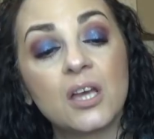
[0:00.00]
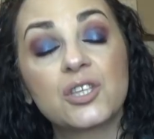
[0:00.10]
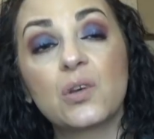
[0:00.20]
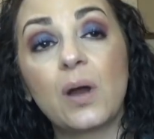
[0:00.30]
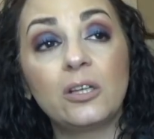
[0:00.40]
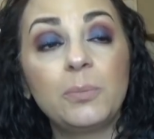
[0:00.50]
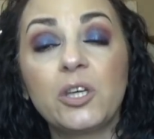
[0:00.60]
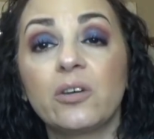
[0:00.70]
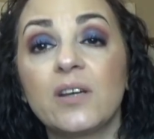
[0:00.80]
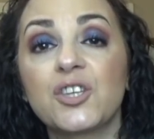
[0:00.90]
so I'll be
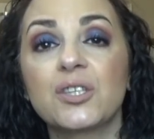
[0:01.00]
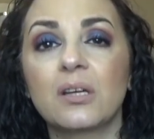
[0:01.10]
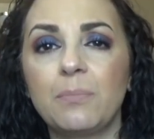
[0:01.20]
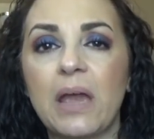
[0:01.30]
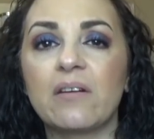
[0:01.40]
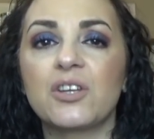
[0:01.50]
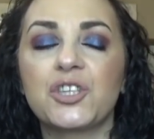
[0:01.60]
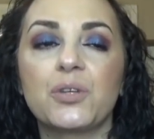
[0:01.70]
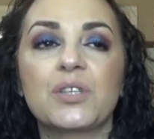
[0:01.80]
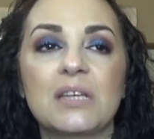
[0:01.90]
curious to compare it
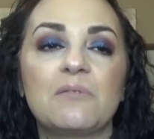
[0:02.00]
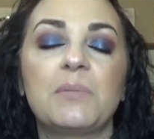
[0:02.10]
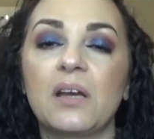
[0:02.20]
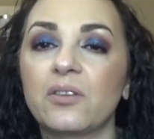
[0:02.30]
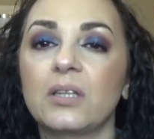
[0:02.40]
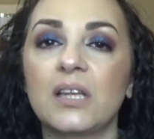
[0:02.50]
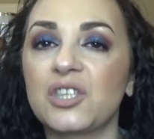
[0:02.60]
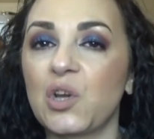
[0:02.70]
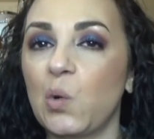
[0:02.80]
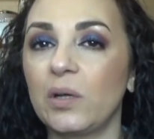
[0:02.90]
to some of my other
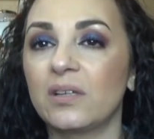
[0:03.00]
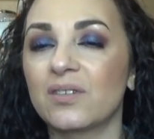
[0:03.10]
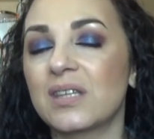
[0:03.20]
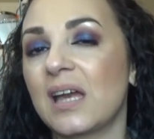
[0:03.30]
cleansing oils